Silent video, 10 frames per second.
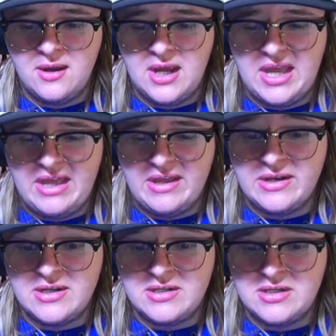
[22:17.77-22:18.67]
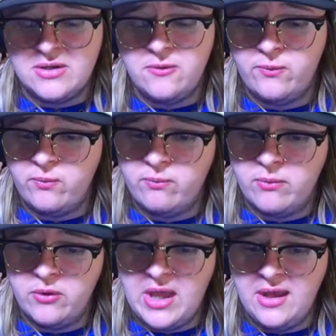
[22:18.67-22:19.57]
And...
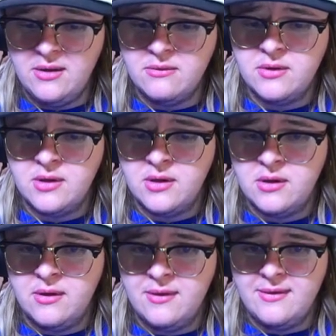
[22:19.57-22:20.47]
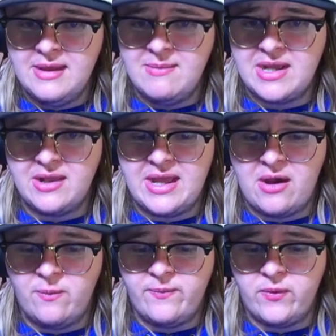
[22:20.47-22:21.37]
okay. Seemingly
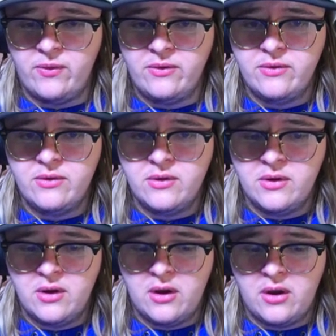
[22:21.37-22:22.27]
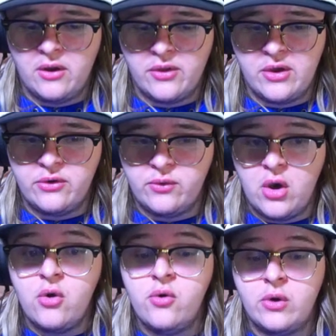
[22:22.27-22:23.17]
helpful. Although...
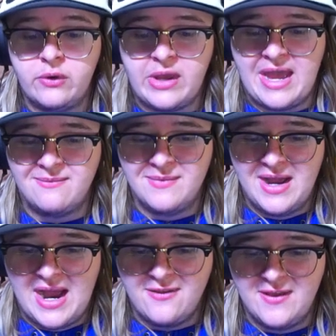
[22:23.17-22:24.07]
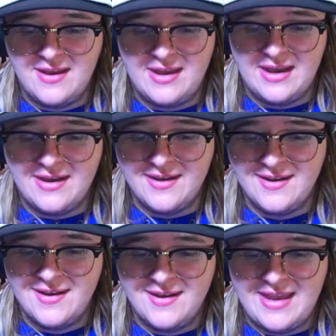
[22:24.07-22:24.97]
oh, okay. I think,
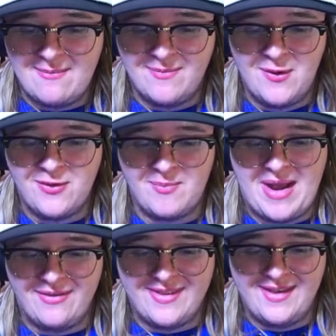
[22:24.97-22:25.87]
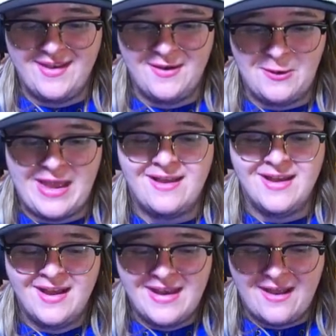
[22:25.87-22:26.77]
yep, those are bouncy. Okay.
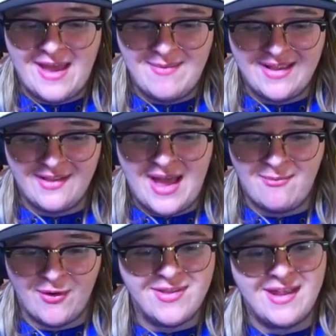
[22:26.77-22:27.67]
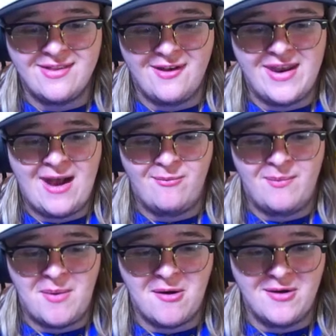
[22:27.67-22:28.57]
Now that makes a lot more sense on how
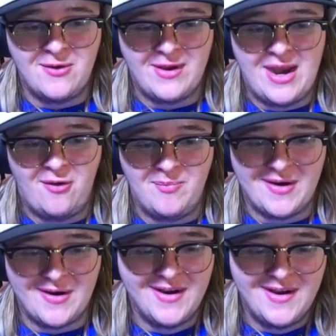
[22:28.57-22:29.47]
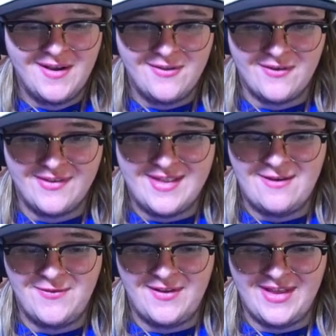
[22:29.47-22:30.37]
Mario can help here. So let's
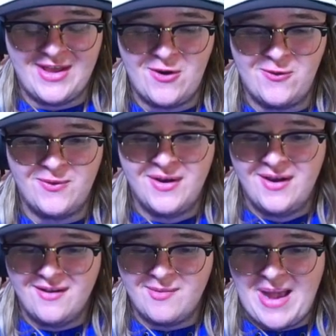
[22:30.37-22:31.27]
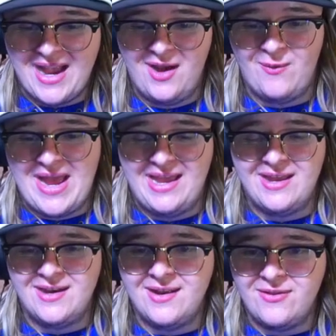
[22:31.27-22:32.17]
definitely go smacking away,
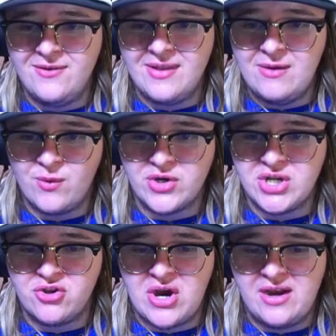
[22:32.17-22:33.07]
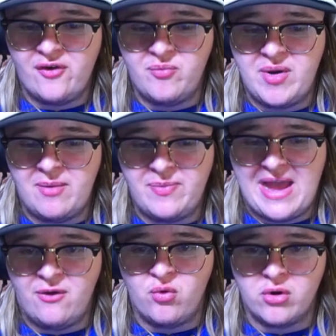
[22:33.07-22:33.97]
and it looks like we're just trying to open up
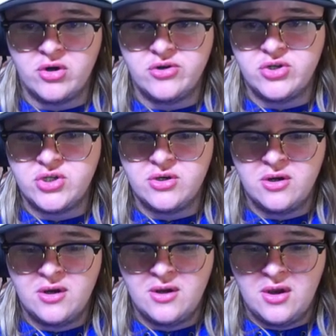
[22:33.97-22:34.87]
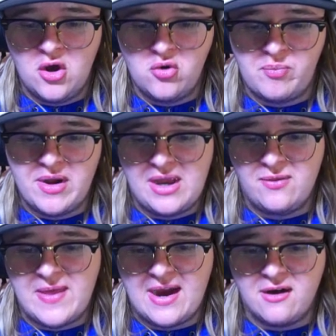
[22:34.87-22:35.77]
that orange opening
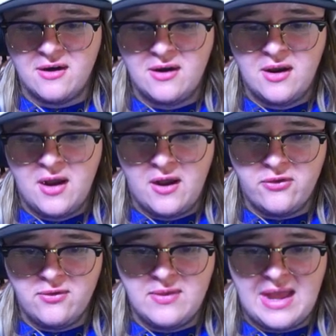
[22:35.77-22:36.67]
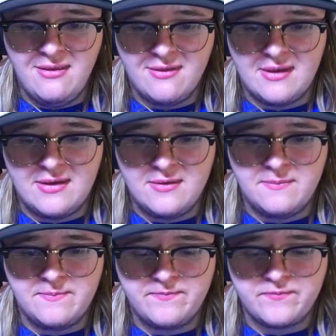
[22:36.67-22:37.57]
there. Other than that,
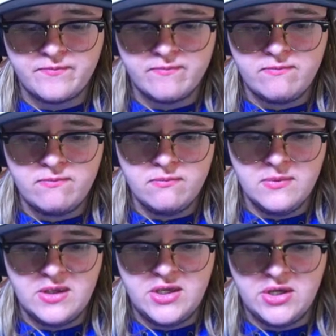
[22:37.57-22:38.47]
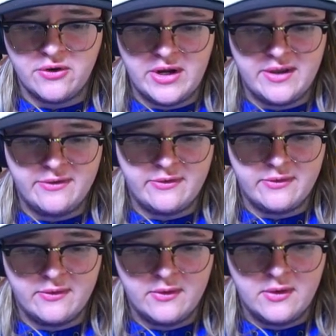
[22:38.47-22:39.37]
it's,
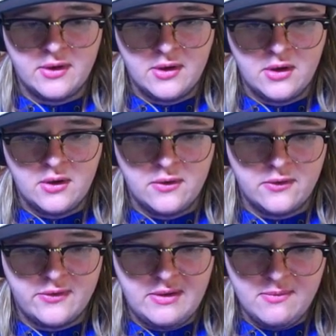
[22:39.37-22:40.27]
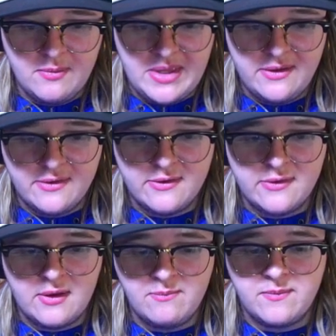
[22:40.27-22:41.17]
curious. There seems to be
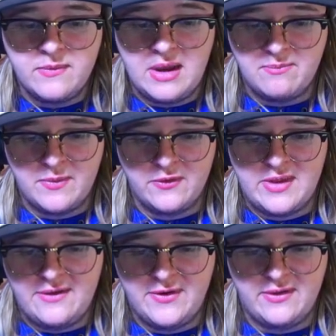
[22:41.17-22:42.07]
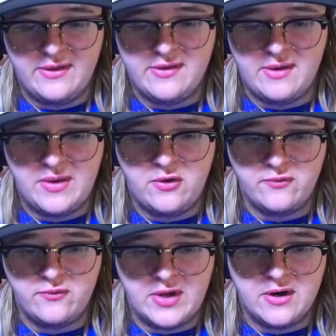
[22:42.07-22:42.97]
some... yep, there's definitely something
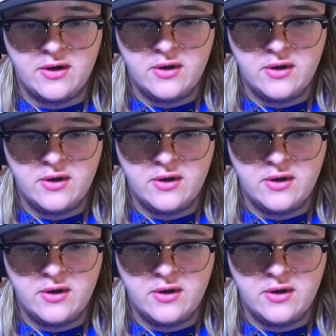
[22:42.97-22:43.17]
over there.